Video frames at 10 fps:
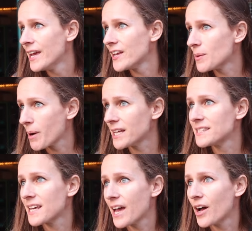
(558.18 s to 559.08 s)
in the
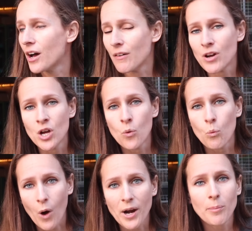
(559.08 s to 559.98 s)
mindset of
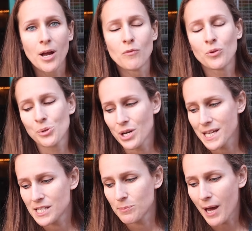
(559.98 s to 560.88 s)
wire bottom
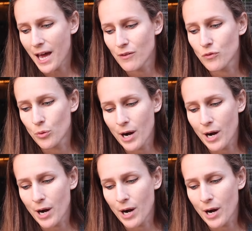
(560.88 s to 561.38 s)
flooring is bad for